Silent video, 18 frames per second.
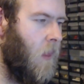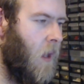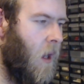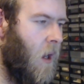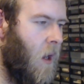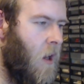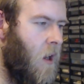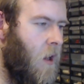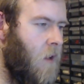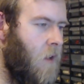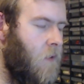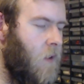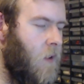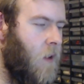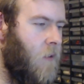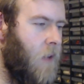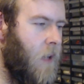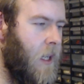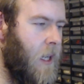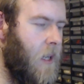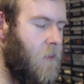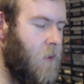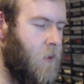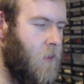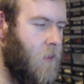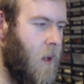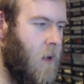I've not really had
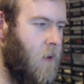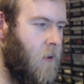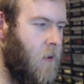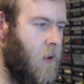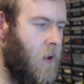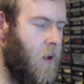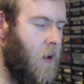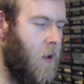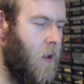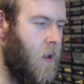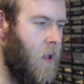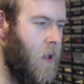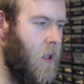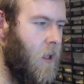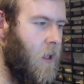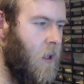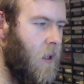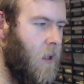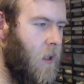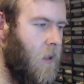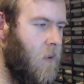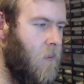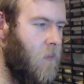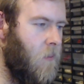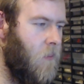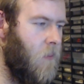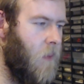much play with her
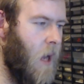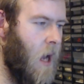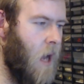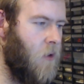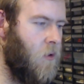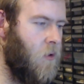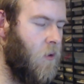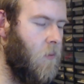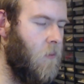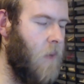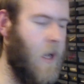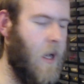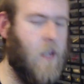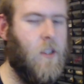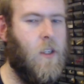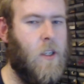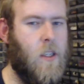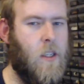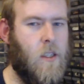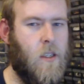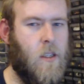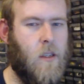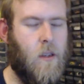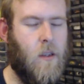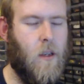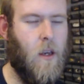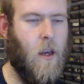in actual
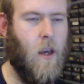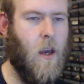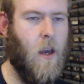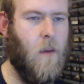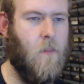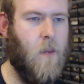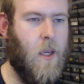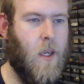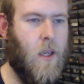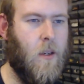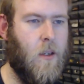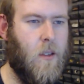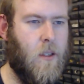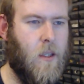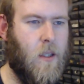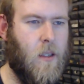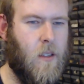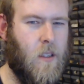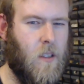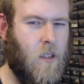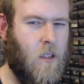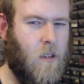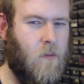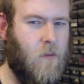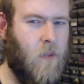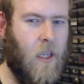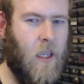matches because there's
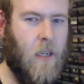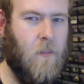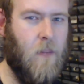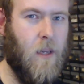not really been a